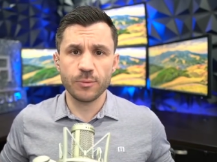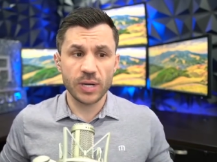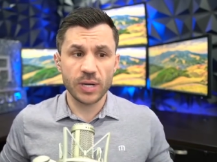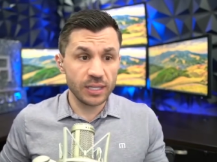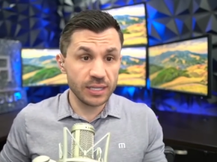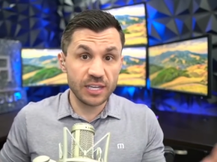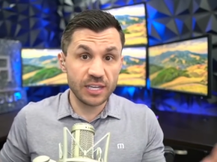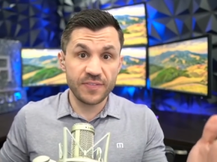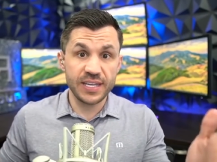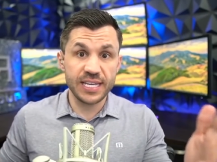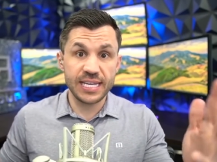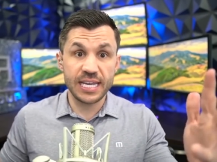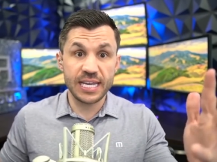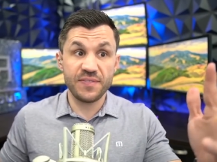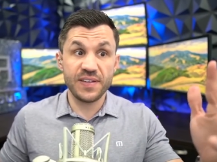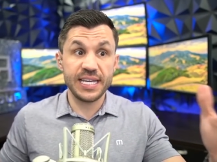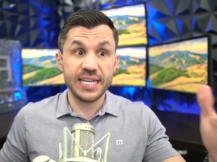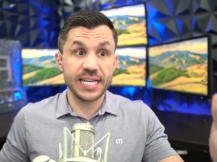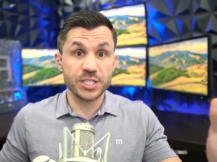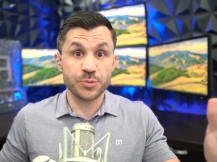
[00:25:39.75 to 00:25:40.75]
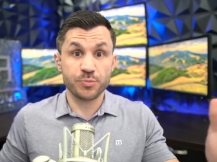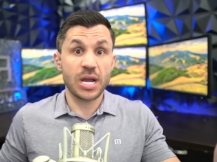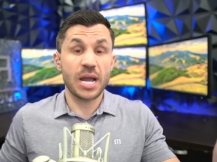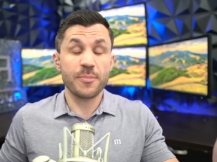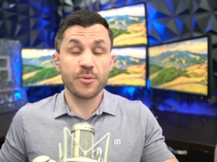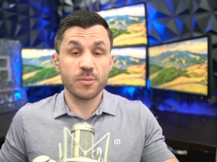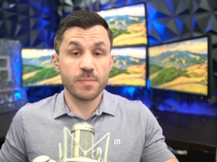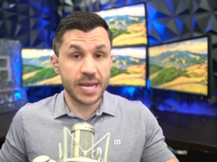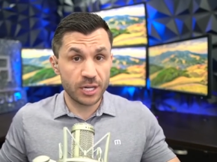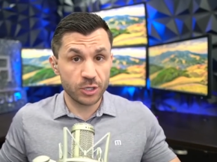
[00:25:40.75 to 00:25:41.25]
well, if he gets
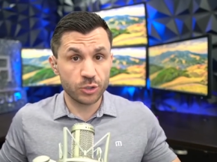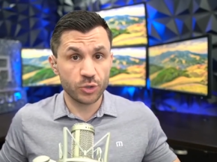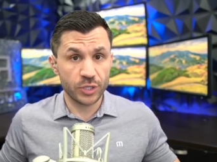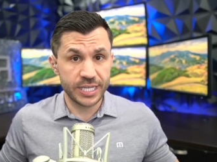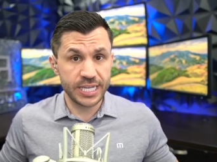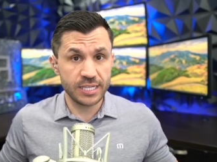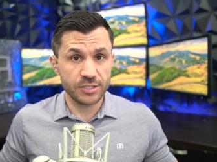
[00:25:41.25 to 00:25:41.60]
proper medical